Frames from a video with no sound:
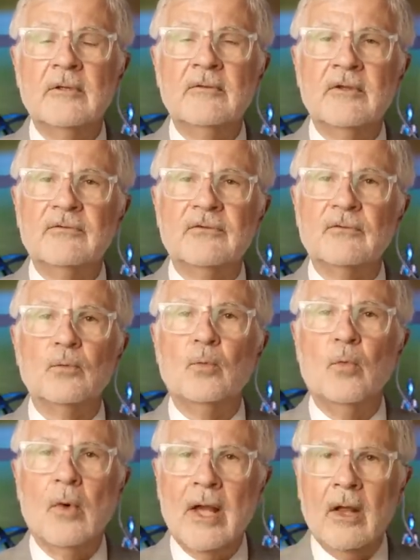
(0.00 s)
This is
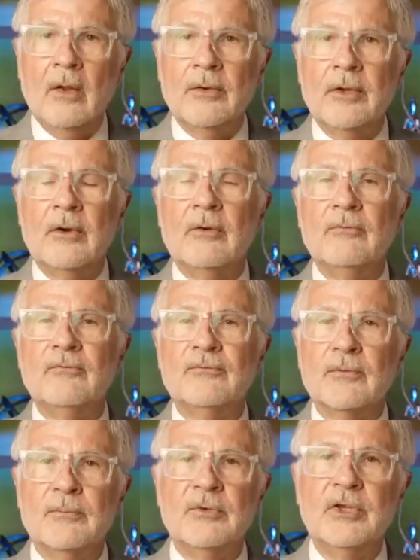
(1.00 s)
well known
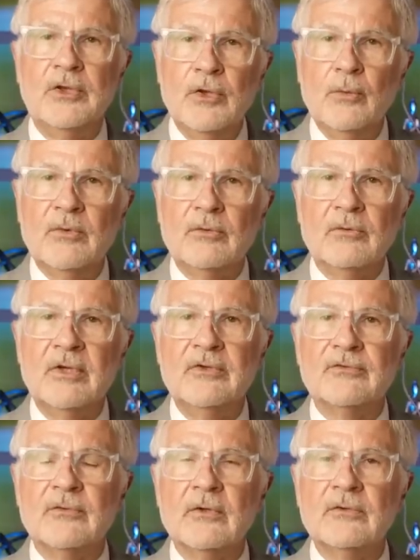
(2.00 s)
from human
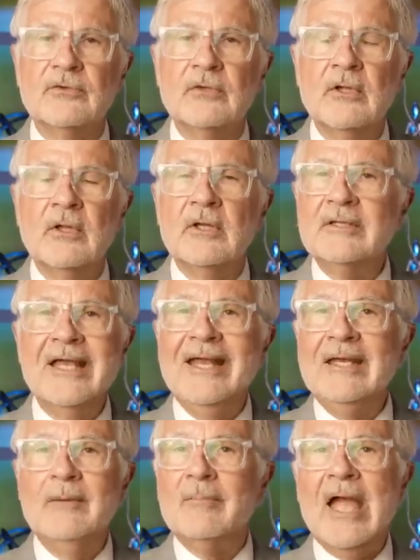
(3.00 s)
research
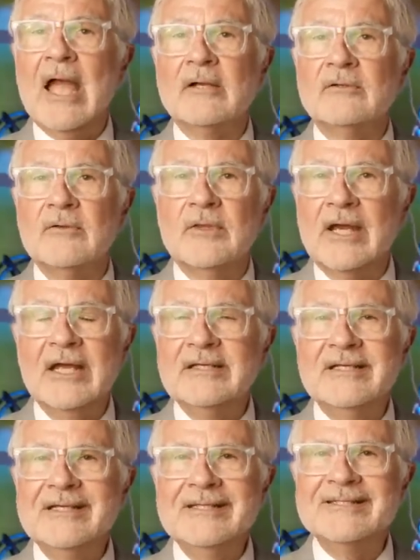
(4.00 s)
dating back to the
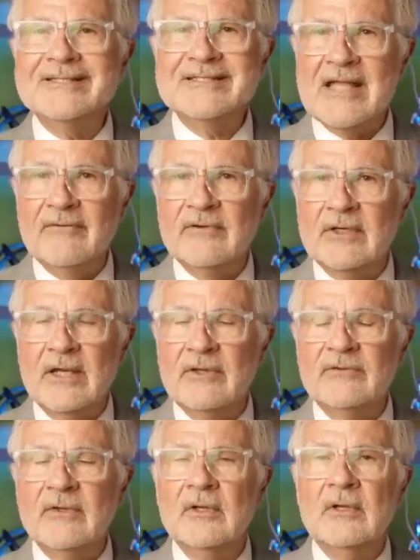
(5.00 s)

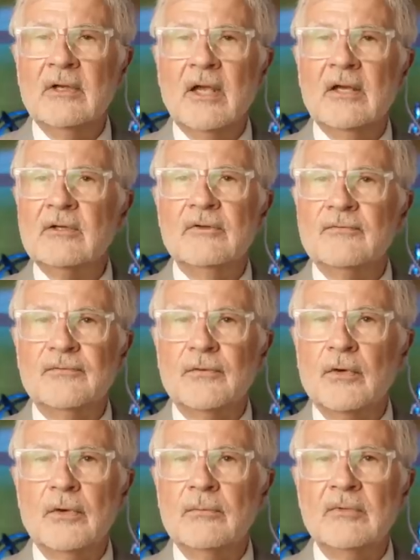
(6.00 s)
1970s and
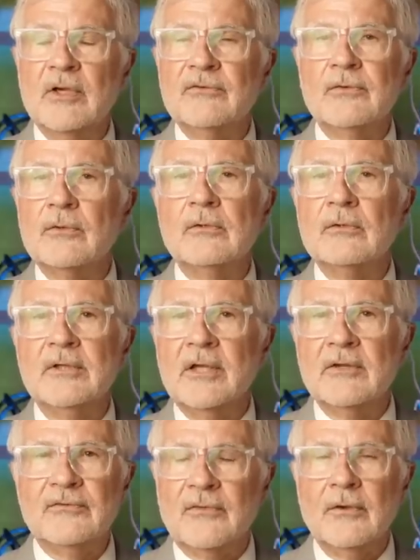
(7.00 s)
confirmed as
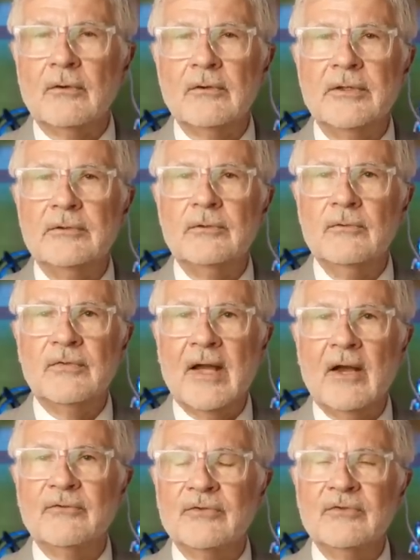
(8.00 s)
early as the early
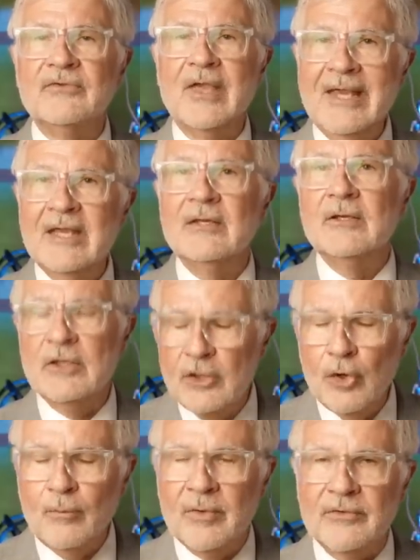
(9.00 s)
2000s in
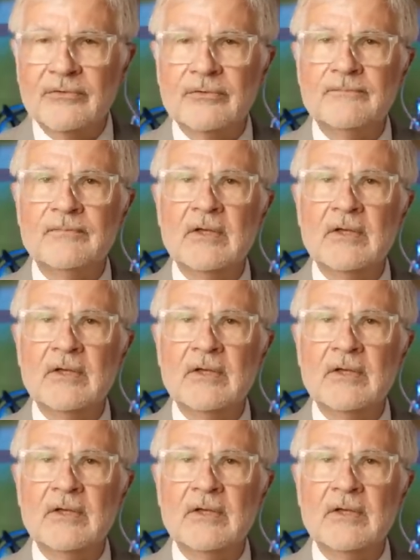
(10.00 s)
humans